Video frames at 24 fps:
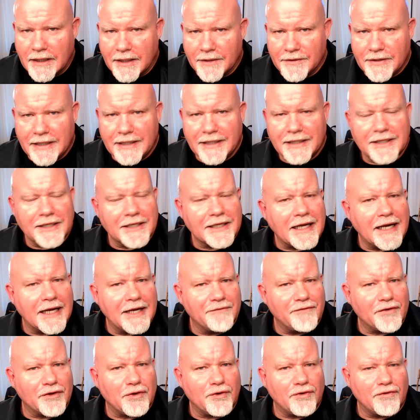They did a
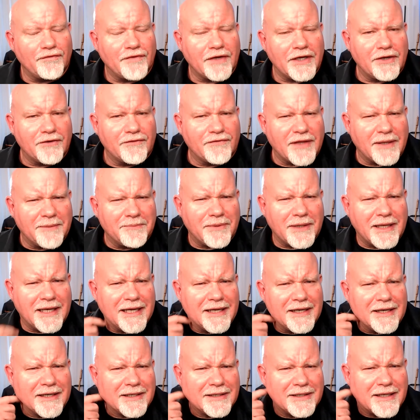kind of a cool video of them
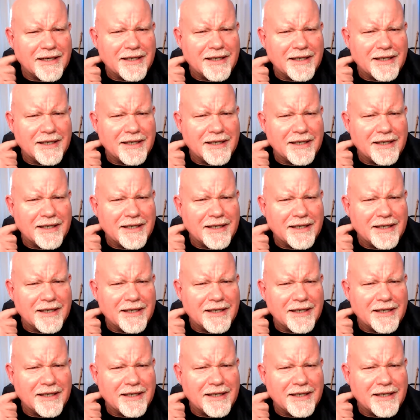playing on,